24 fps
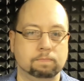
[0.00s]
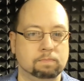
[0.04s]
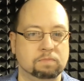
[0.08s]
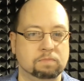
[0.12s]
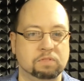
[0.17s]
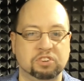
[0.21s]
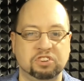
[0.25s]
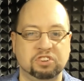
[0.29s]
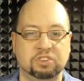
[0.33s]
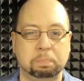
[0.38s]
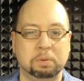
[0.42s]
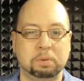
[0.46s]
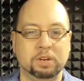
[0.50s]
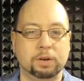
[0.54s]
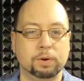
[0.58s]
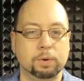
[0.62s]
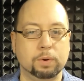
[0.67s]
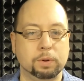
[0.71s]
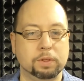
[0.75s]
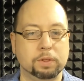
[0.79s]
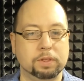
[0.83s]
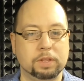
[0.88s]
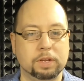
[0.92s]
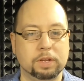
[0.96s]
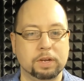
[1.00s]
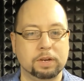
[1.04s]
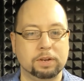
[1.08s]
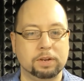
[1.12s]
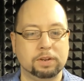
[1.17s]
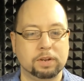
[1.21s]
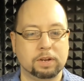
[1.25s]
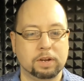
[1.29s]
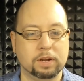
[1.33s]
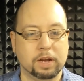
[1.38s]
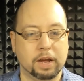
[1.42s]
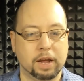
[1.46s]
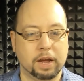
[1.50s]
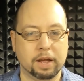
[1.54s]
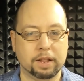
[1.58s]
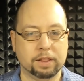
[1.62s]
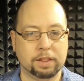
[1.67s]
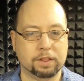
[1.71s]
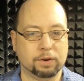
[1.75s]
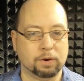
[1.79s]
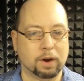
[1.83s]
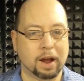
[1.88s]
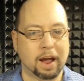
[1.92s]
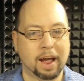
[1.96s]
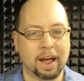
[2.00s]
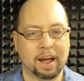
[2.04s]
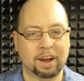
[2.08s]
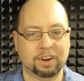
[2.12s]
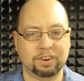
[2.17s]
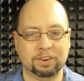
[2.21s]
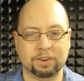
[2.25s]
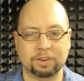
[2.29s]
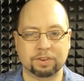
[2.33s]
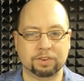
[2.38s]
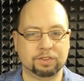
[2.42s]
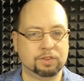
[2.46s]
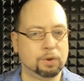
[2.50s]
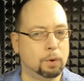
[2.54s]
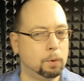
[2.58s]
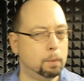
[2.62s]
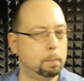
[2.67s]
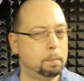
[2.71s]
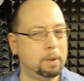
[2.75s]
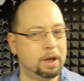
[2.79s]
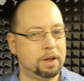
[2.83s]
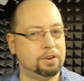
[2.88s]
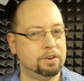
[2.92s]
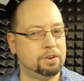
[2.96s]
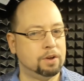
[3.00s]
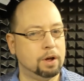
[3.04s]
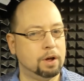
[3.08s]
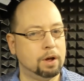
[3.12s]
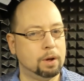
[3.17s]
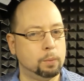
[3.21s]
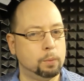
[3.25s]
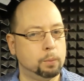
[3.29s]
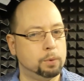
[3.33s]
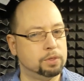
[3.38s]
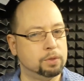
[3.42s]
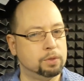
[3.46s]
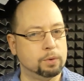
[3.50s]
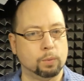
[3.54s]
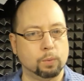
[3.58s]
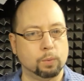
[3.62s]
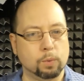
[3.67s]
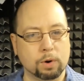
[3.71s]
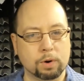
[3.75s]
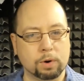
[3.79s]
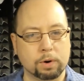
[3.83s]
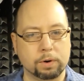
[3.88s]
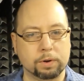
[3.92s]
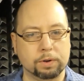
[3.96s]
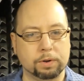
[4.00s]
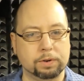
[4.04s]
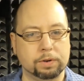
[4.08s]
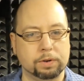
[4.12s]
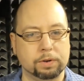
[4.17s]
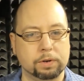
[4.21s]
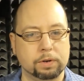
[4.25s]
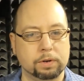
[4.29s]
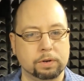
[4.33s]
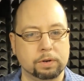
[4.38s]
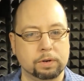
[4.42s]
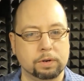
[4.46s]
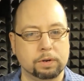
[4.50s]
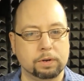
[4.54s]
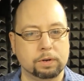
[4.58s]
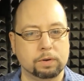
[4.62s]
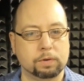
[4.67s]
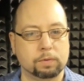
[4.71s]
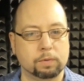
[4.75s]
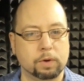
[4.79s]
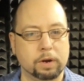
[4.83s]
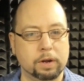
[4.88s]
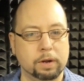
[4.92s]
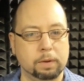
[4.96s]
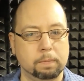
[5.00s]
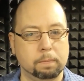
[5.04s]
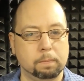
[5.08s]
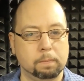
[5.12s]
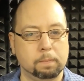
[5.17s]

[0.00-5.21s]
speaking on things and their actions don't match up with their words, right?